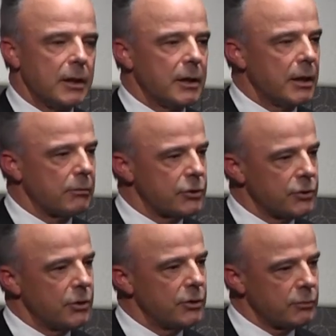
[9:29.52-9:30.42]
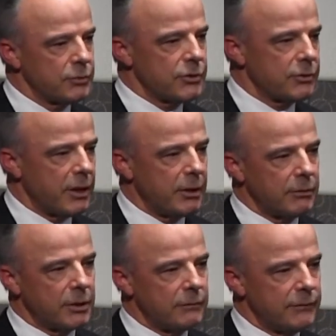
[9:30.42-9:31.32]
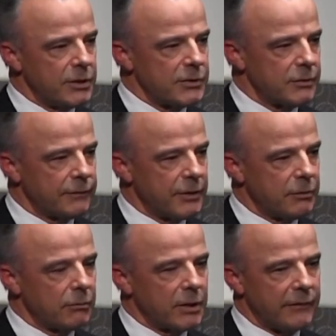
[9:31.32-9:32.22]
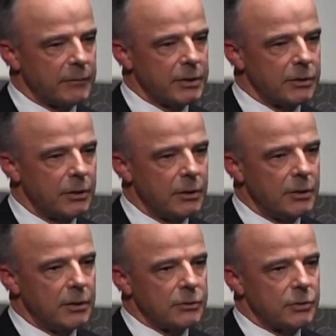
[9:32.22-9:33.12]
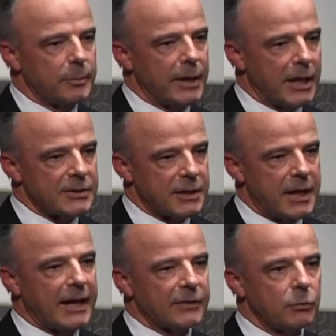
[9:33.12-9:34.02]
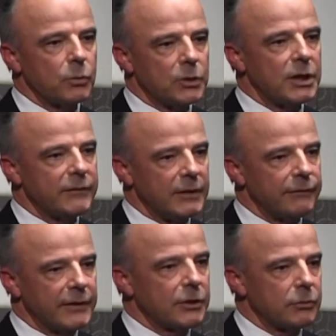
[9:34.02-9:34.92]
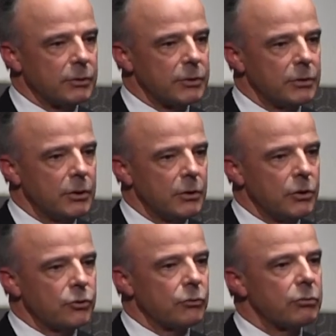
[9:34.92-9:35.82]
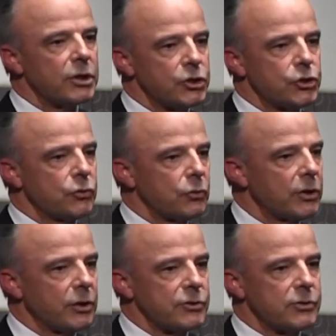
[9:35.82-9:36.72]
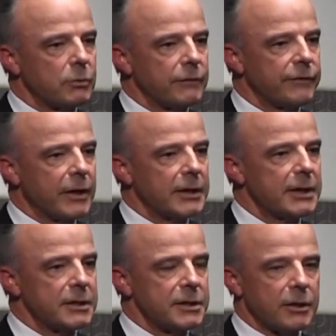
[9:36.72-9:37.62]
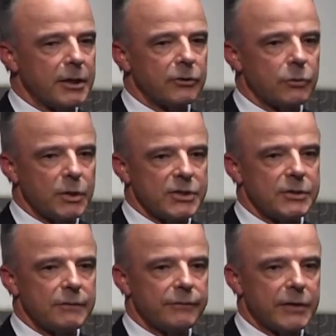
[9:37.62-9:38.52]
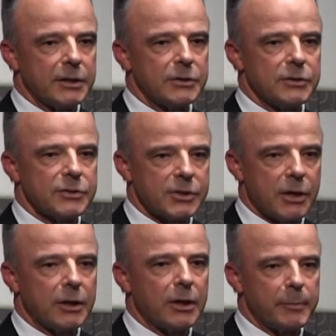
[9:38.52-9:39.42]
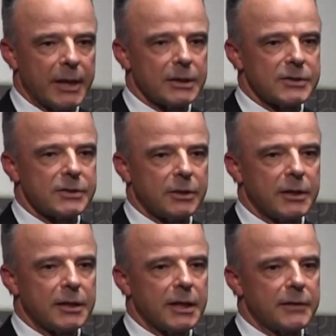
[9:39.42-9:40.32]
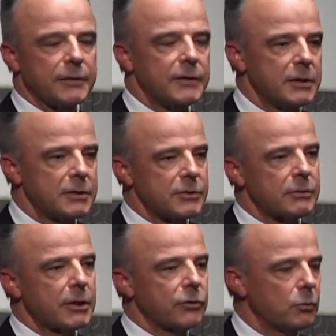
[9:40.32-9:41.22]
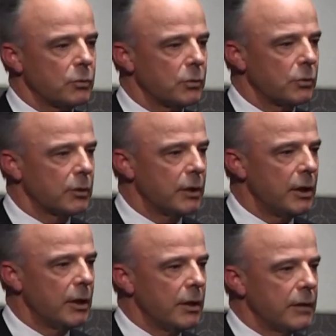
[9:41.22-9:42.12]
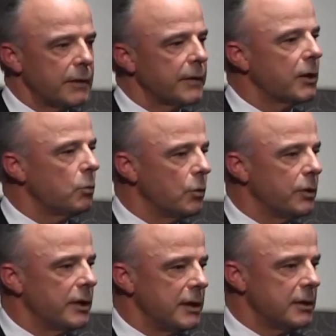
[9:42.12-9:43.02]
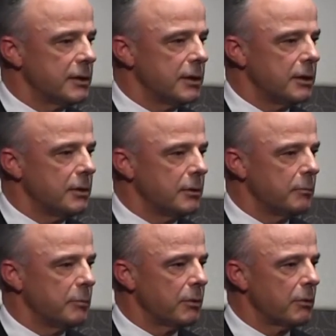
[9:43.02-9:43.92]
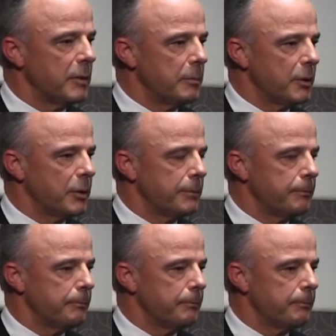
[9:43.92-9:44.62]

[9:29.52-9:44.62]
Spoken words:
He returned to Australia and convinced the federal government to pass an act that would give effect to it, to reassure those that were fighting and dying on the Western Front and Sinai, Palestine and other theatres throughout the world, that they would indeed be remembered.